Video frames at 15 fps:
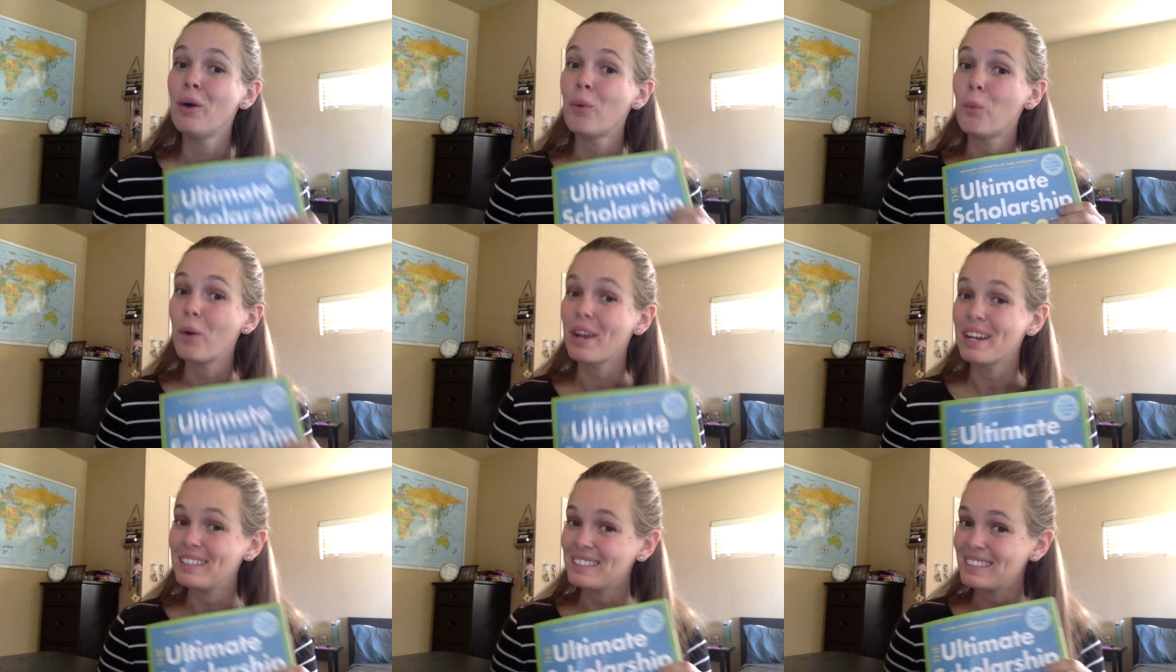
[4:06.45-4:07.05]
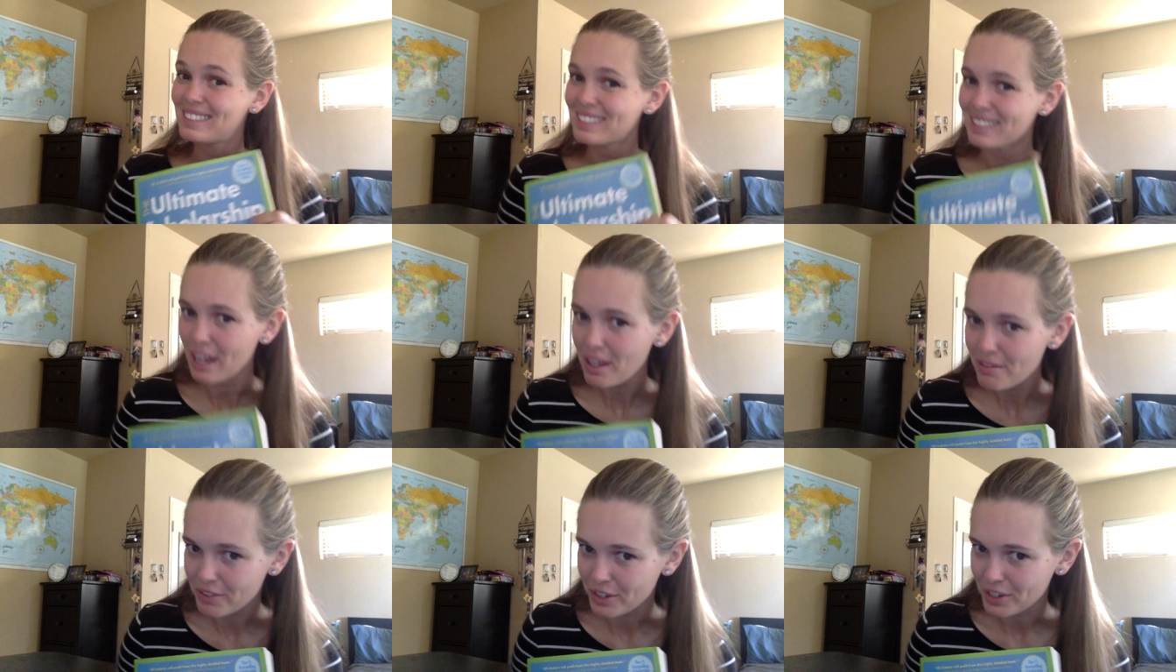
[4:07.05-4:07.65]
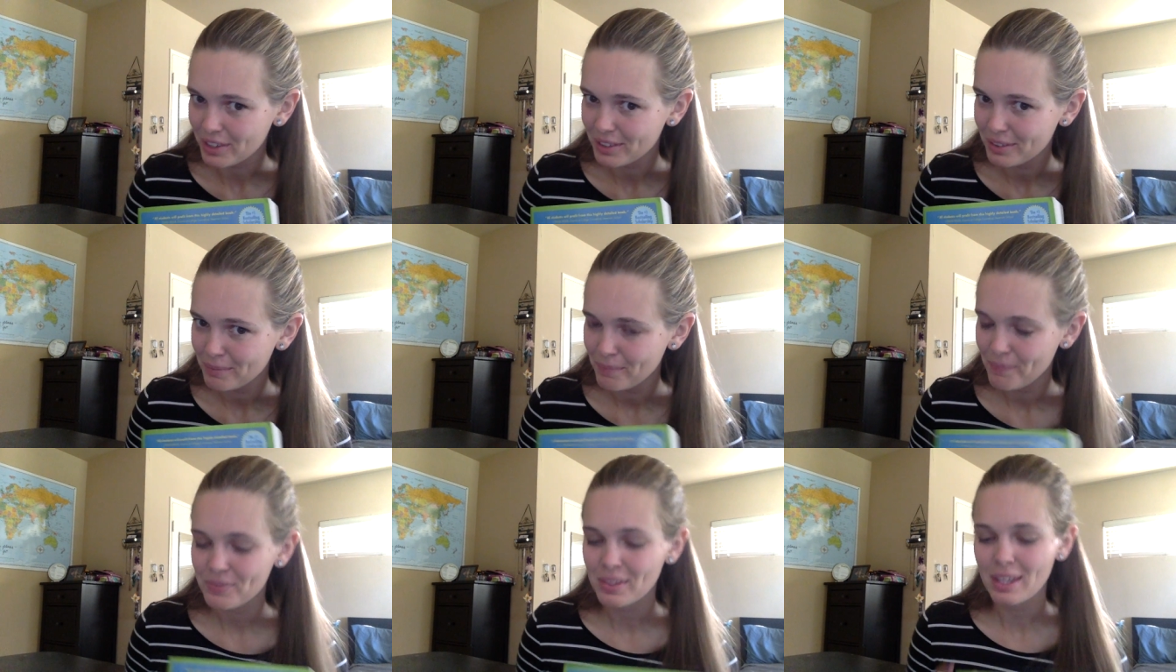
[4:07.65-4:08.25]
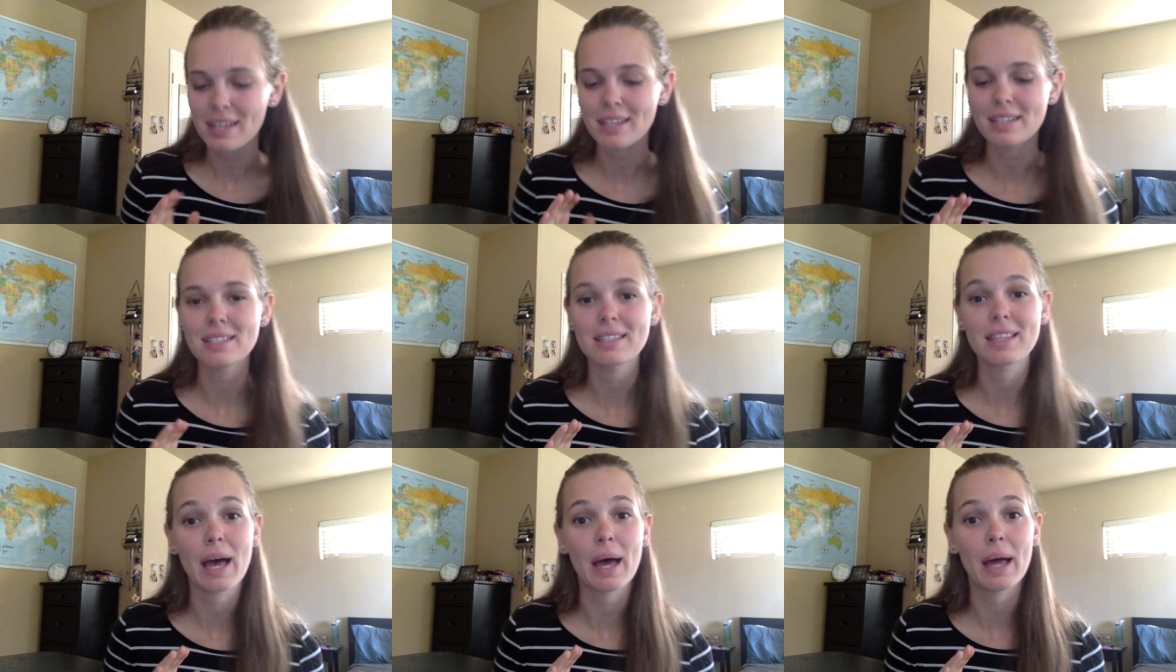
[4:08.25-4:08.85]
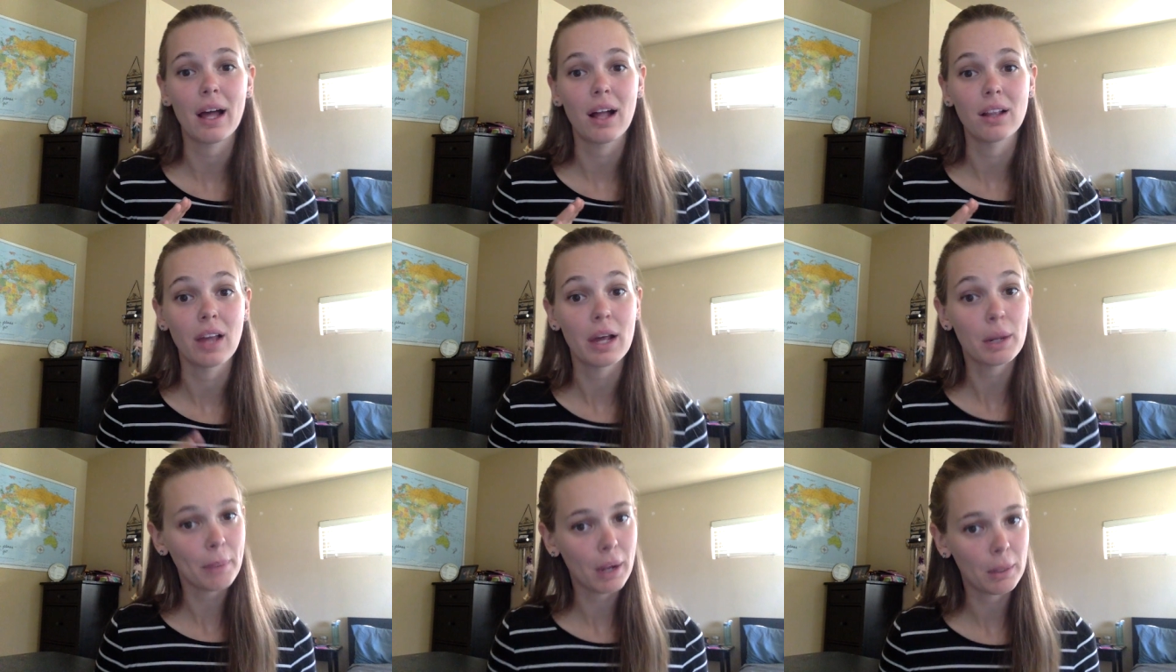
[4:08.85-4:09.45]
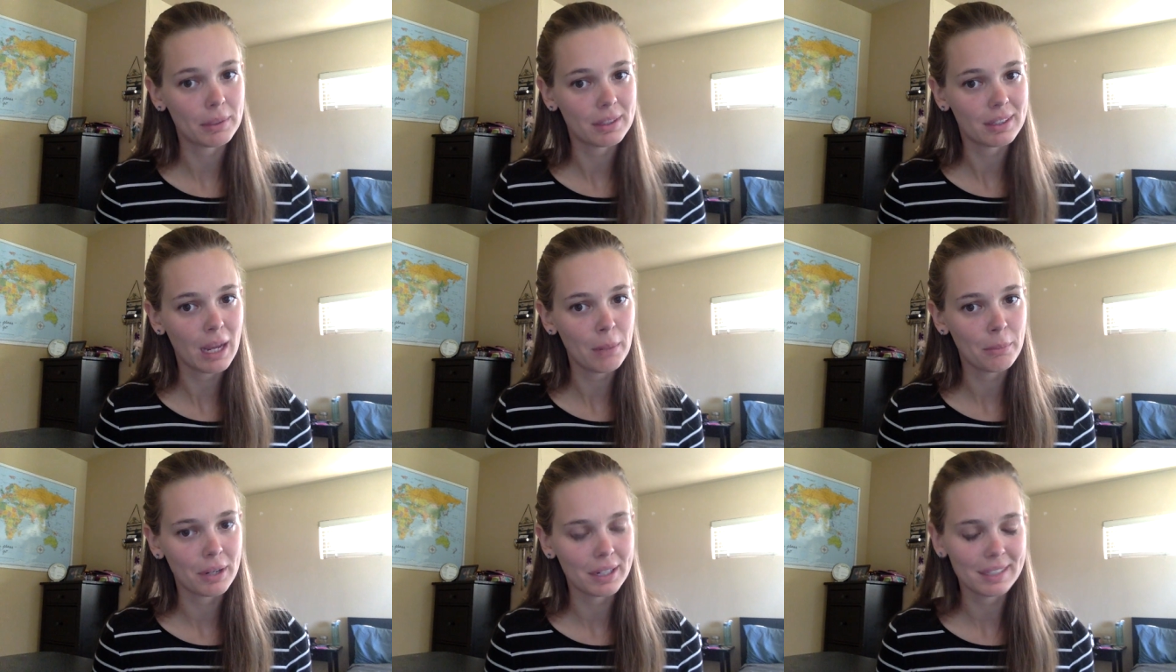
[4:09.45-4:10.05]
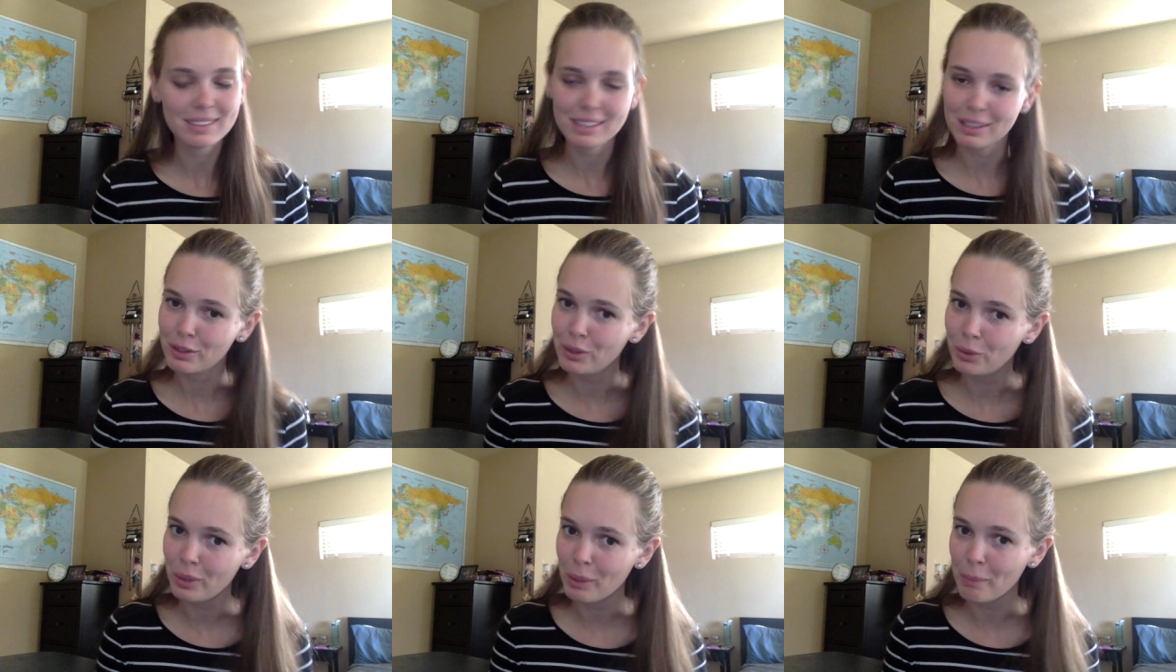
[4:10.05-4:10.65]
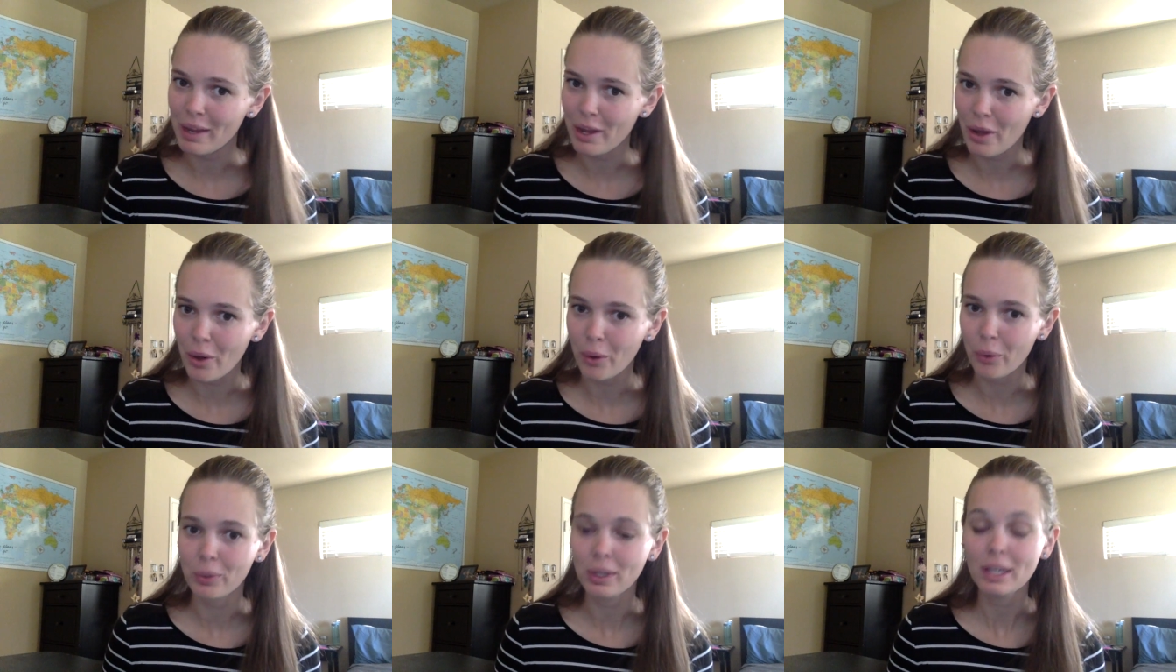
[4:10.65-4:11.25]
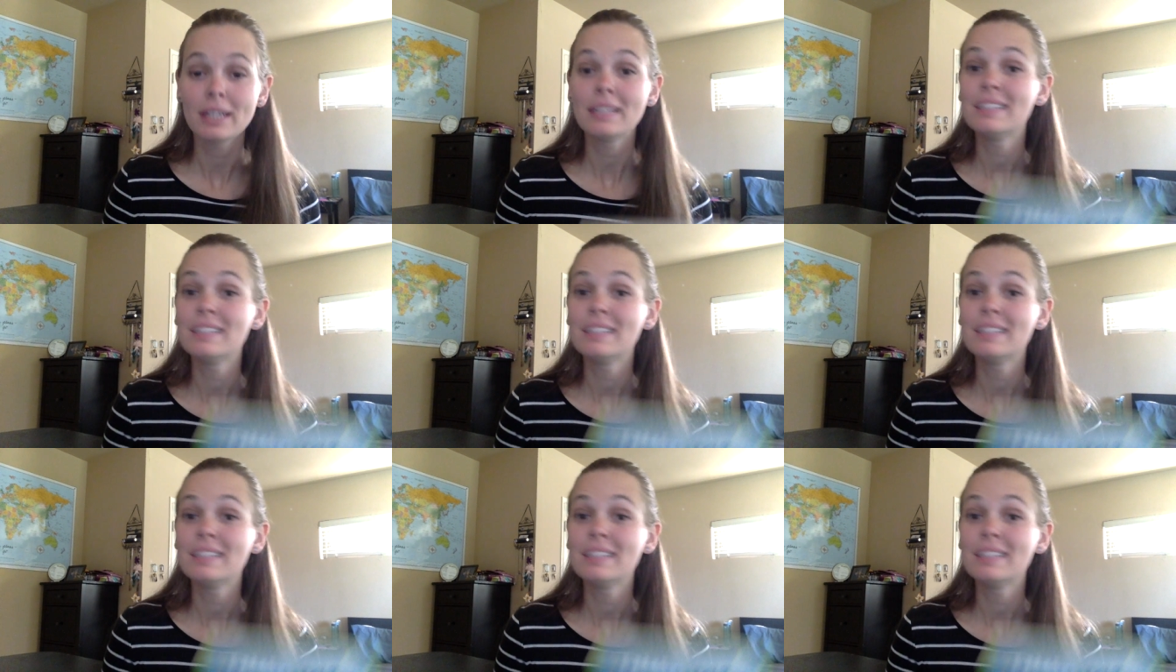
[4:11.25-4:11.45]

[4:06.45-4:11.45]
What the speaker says: What I discovered is that a lot of public libraries, including my own,